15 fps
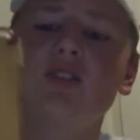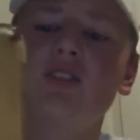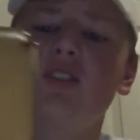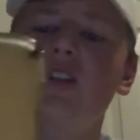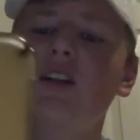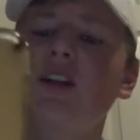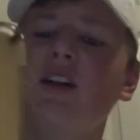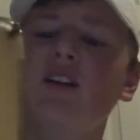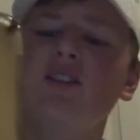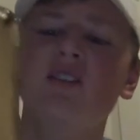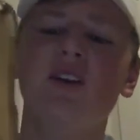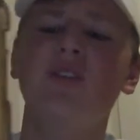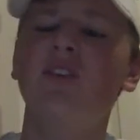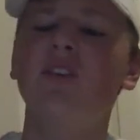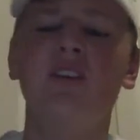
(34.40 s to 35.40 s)
Stickos? I
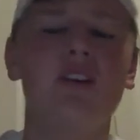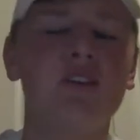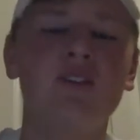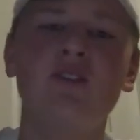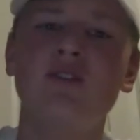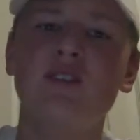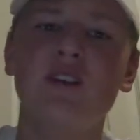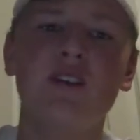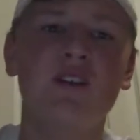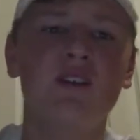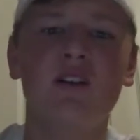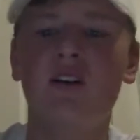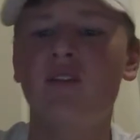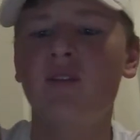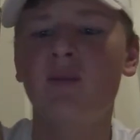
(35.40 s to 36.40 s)
really don't use
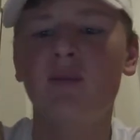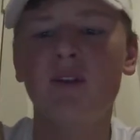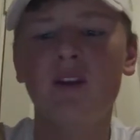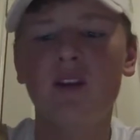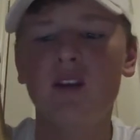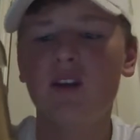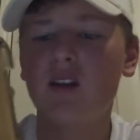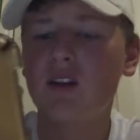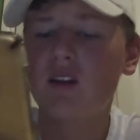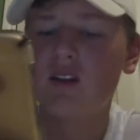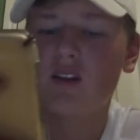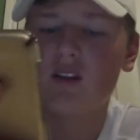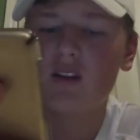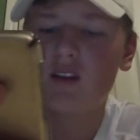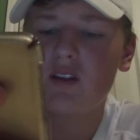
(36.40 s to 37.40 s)
either of them,
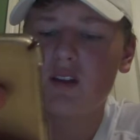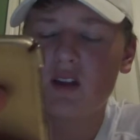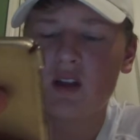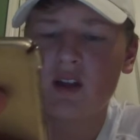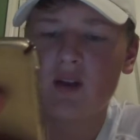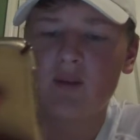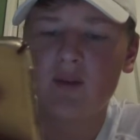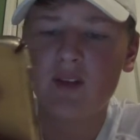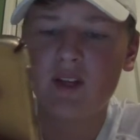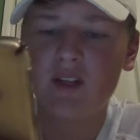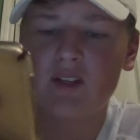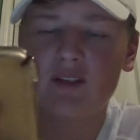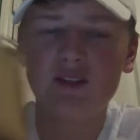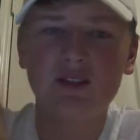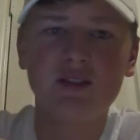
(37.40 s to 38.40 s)

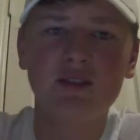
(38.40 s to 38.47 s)
because